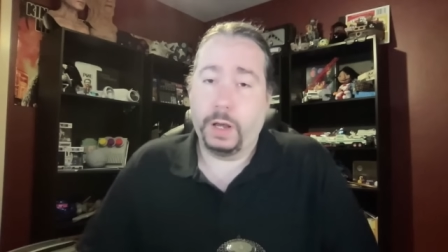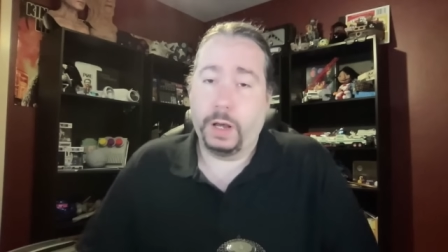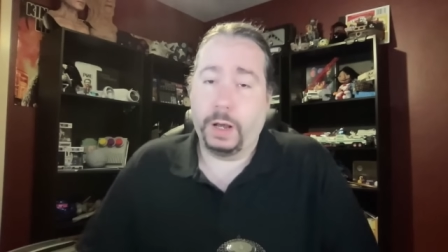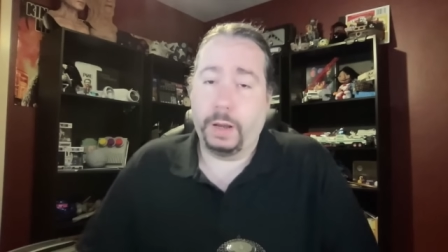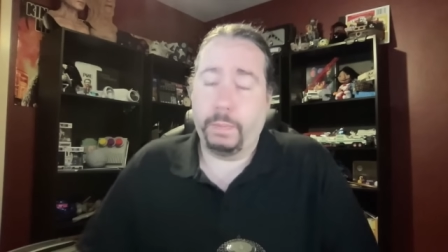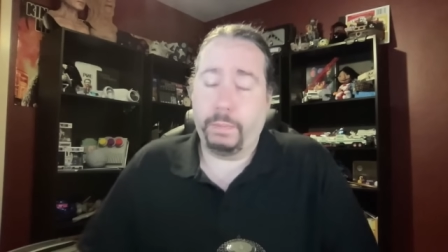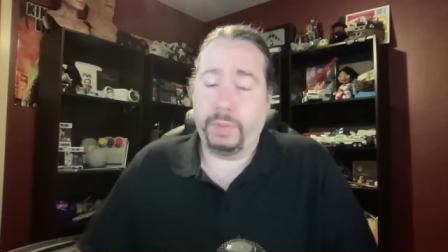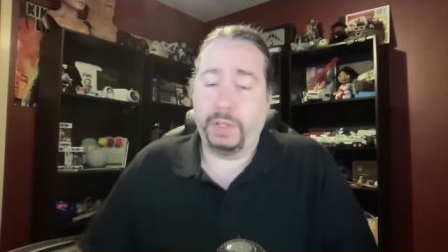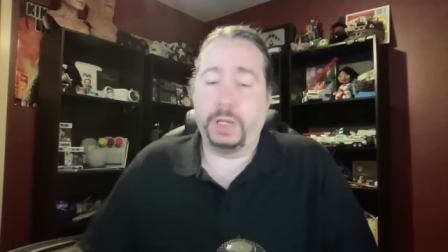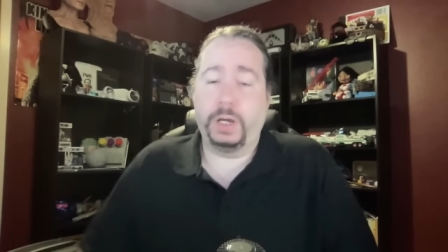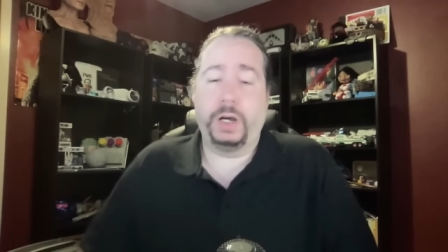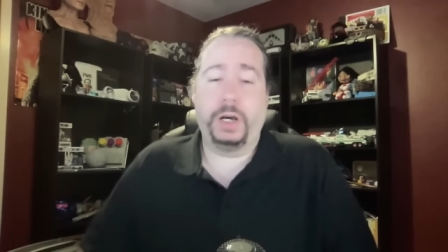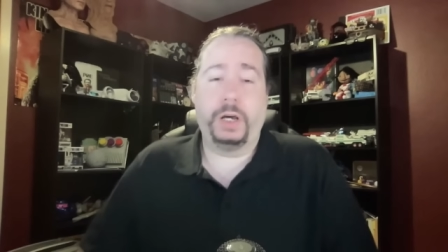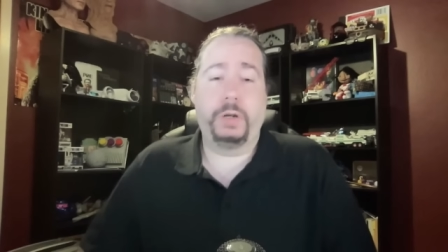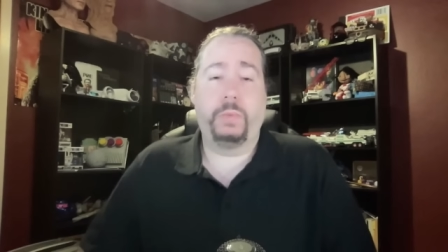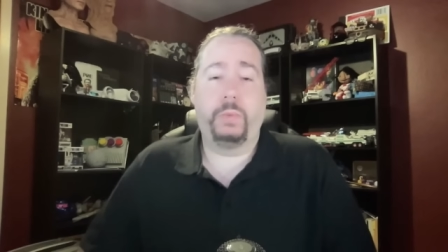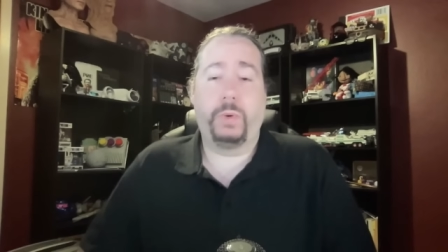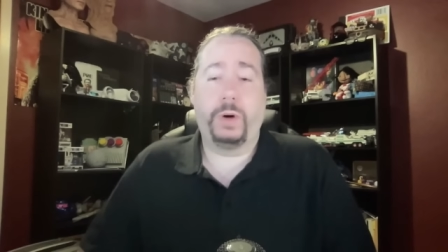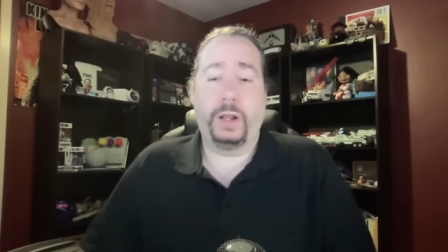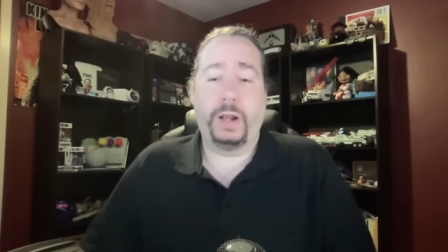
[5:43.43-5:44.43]
um,
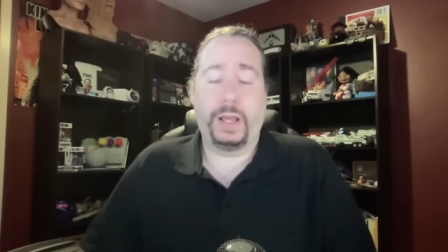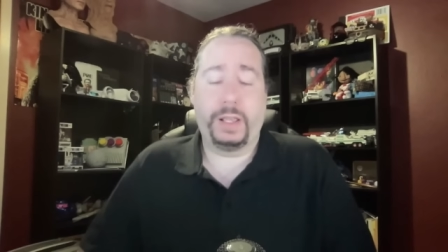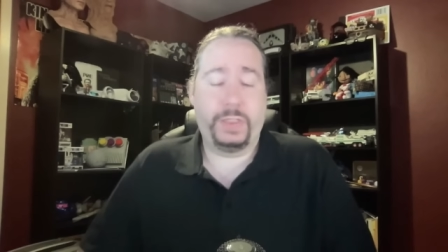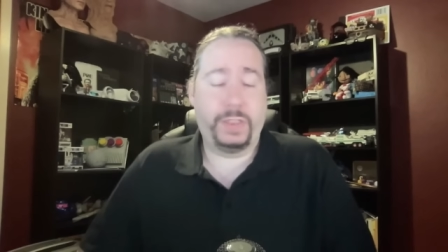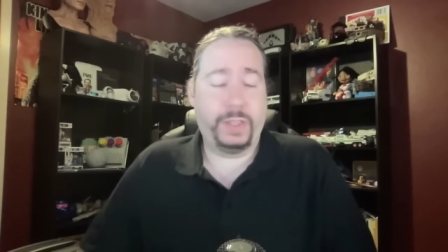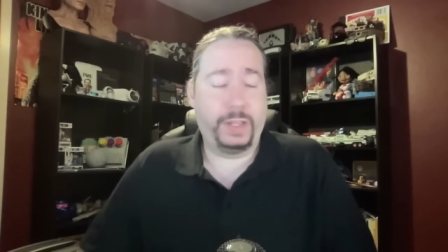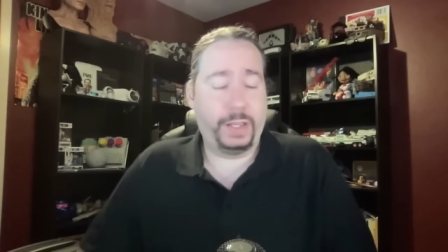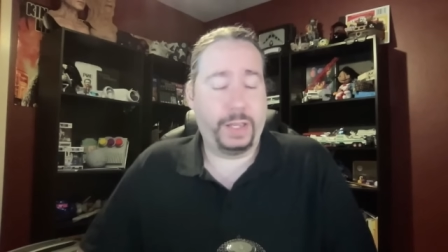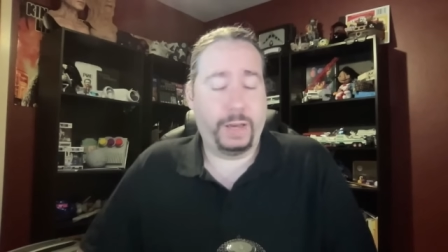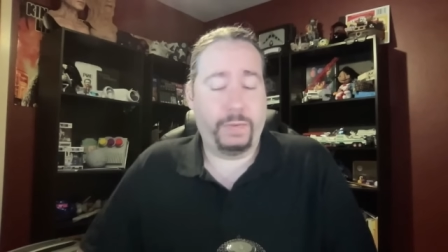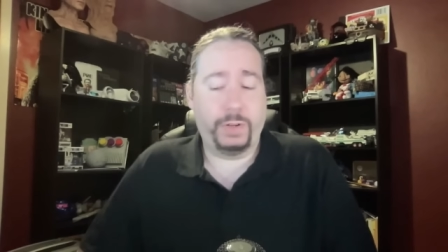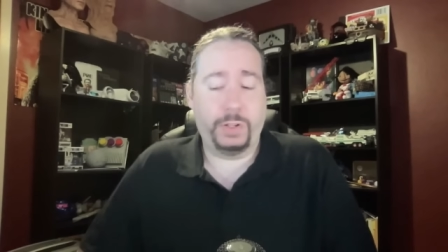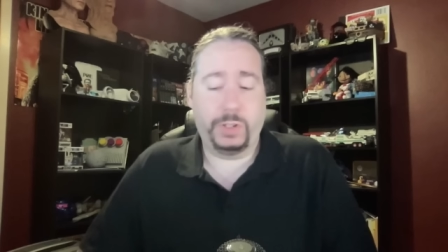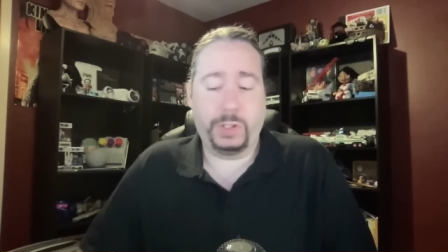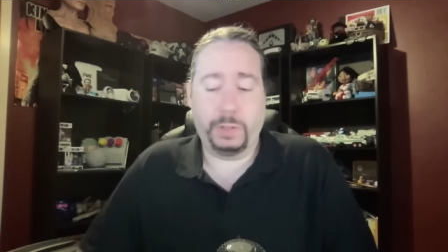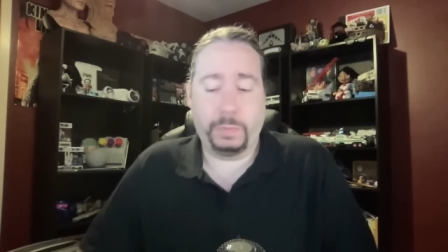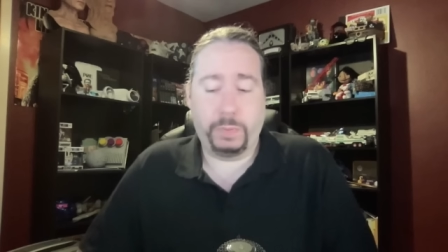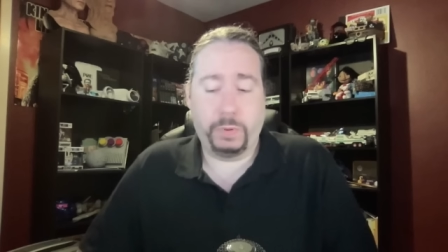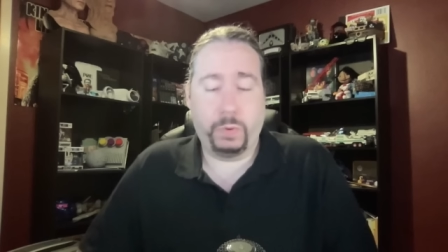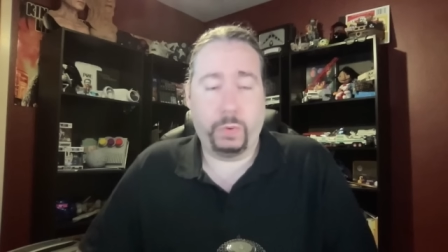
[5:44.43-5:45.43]
beyond what I think
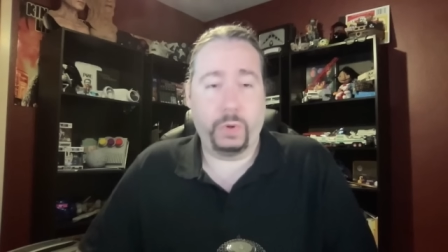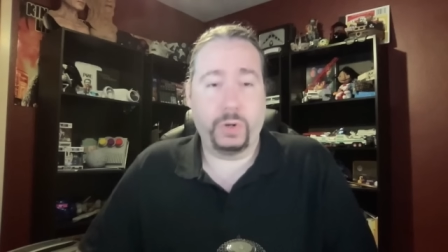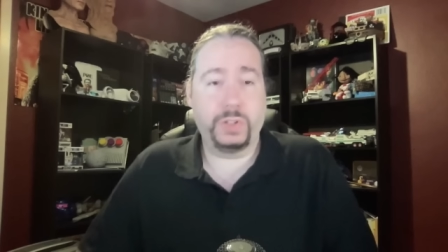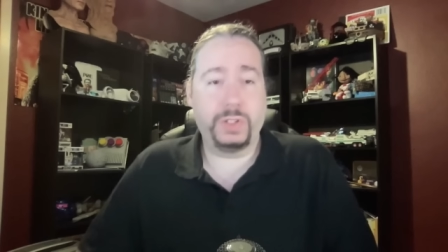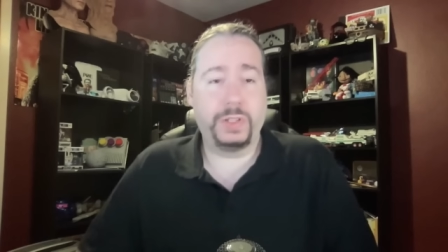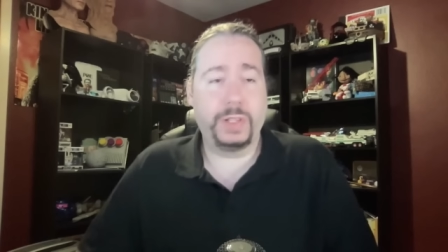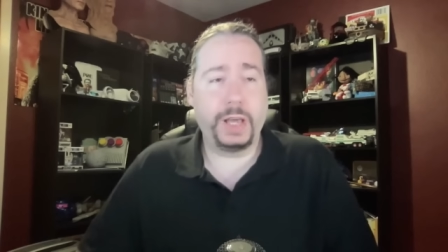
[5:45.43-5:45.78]
evidence supports.